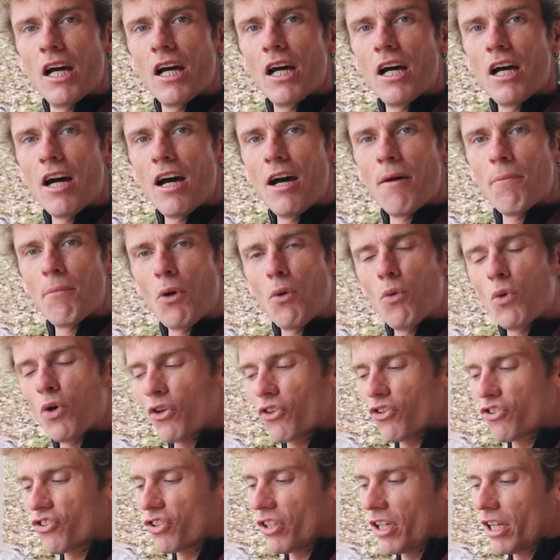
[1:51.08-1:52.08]
But we'll
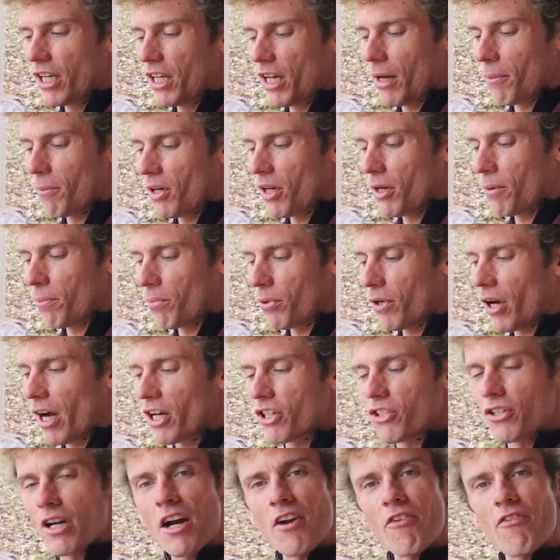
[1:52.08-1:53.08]
see. I'm going to probably
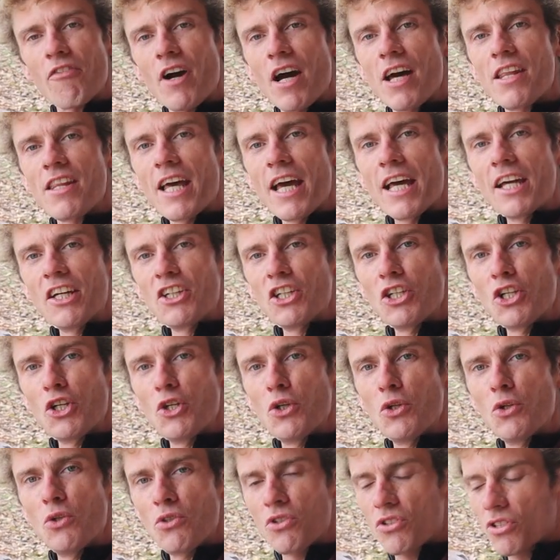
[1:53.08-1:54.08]
try to find that
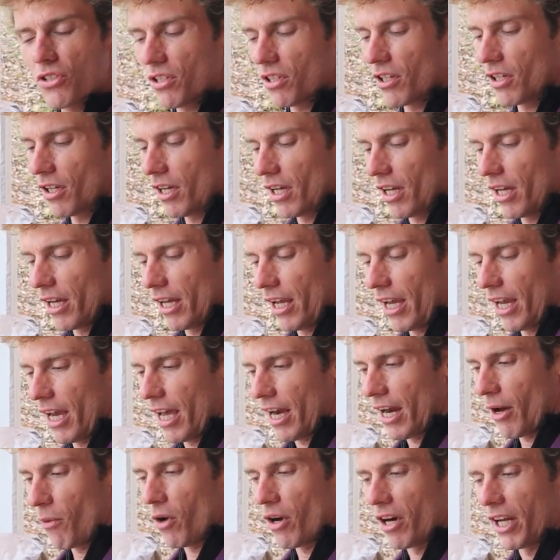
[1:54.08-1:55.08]
used,
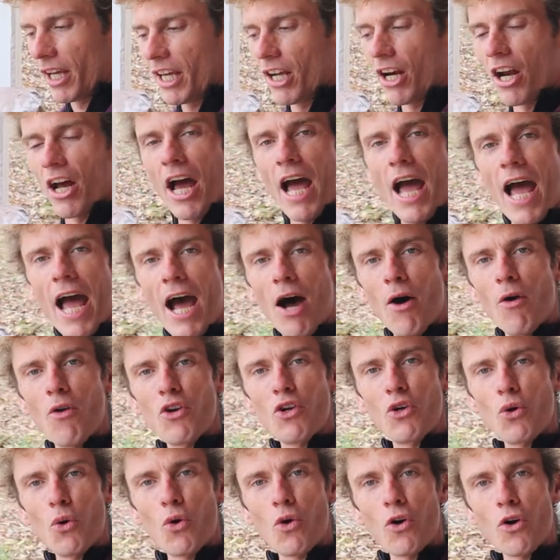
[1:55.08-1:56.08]
and I want to get an
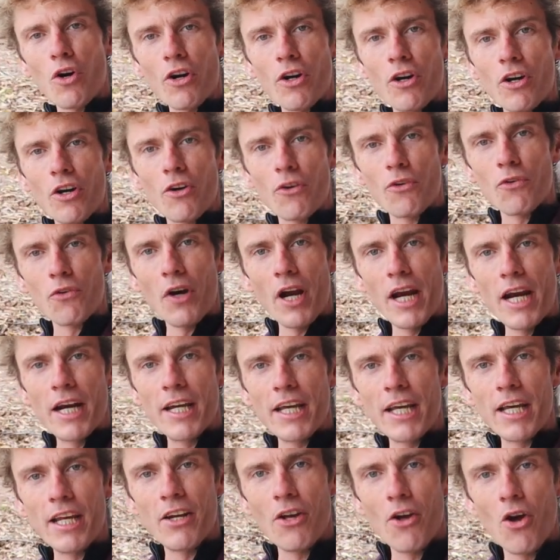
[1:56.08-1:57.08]
outdoor
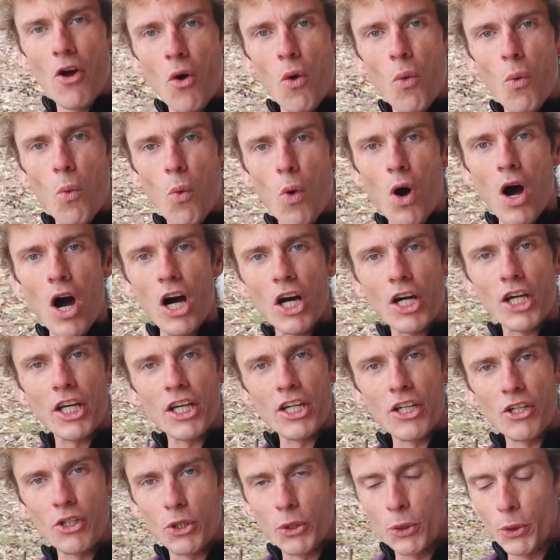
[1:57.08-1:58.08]
rated
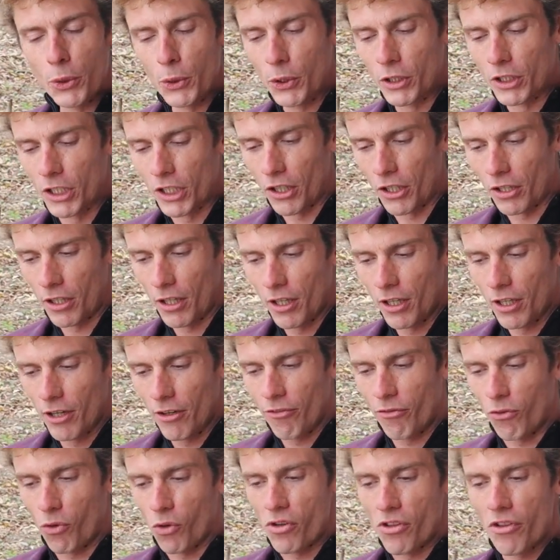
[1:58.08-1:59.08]
walk-in cooler
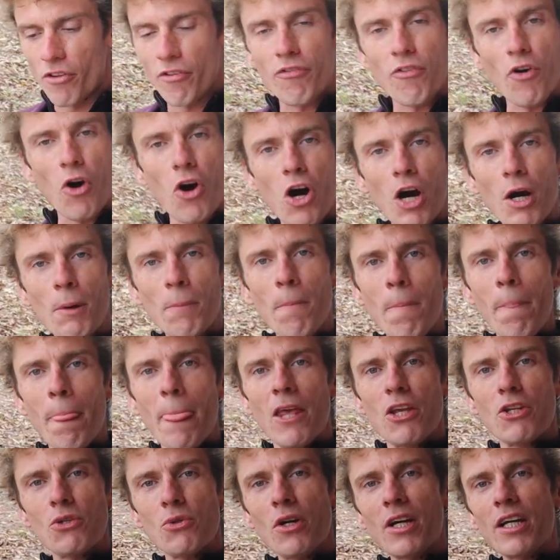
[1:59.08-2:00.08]
for the farm
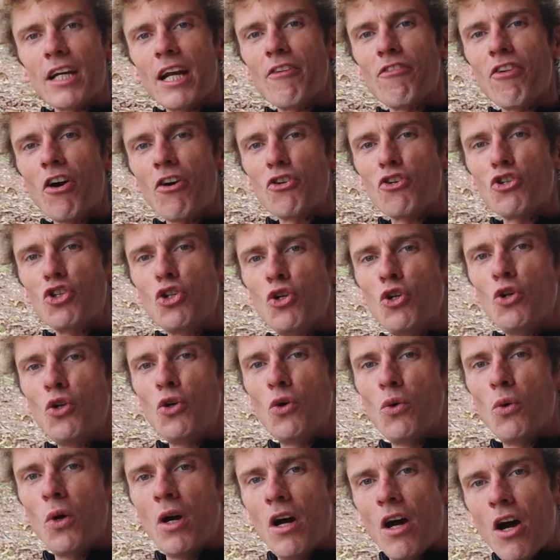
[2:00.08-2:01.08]
so I can have
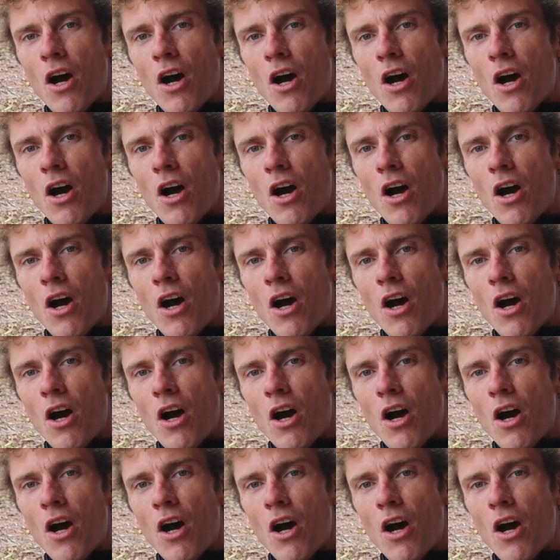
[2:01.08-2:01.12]
two